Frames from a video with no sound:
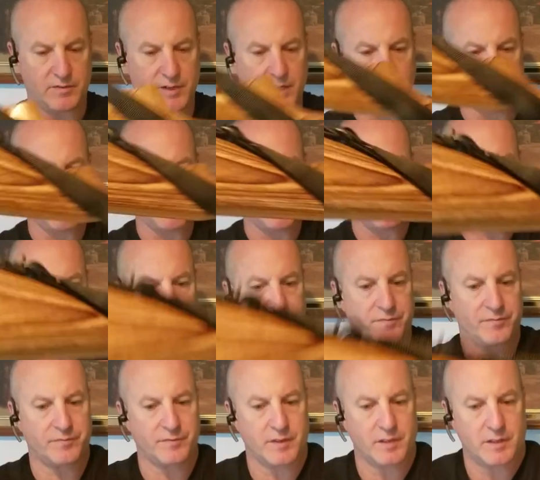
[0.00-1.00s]
up.
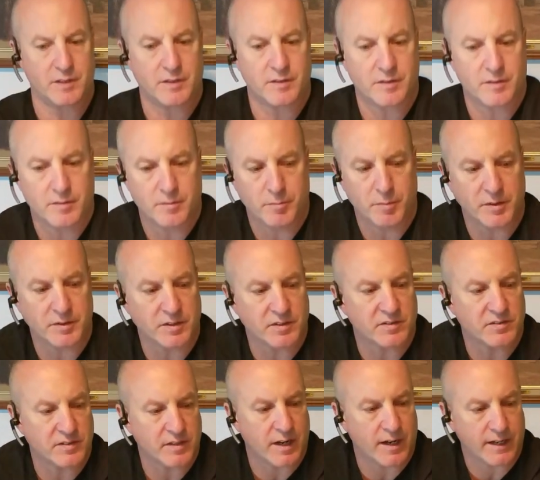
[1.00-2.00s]
Put the
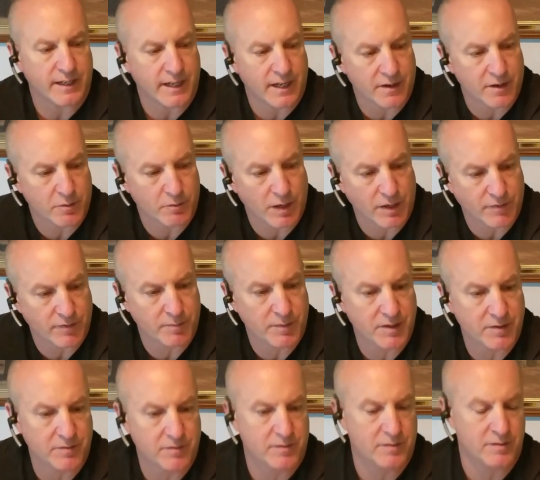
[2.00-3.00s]
stock out away from you.